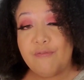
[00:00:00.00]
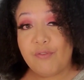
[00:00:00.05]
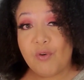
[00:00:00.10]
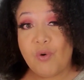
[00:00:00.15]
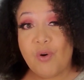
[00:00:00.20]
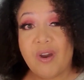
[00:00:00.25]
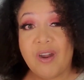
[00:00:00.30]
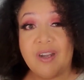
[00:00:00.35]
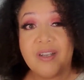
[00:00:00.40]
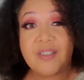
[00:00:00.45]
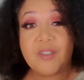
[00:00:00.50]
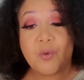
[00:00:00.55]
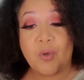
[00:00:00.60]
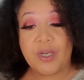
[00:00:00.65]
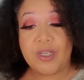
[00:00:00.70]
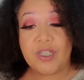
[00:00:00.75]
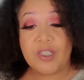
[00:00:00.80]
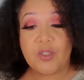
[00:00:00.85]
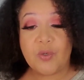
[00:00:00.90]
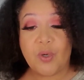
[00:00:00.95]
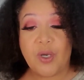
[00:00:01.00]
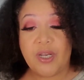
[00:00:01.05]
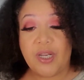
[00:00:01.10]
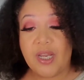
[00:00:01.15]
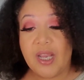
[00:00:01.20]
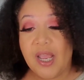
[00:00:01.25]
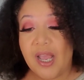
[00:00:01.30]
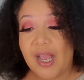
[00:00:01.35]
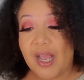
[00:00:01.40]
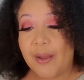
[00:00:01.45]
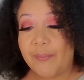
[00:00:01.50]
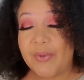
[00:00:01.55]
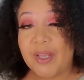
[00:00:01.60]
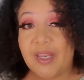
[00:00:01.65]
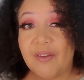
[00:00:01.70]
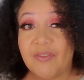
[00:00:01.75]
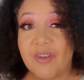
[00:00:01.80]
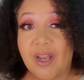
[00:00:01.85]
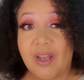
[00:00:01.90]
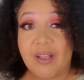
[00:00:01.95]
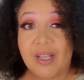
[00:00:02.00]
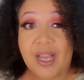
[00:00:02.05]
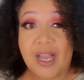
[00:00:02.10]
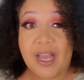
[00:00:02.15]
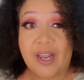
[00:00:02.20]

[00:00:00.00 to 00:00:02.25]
for 2020. I'm gonna give y'all an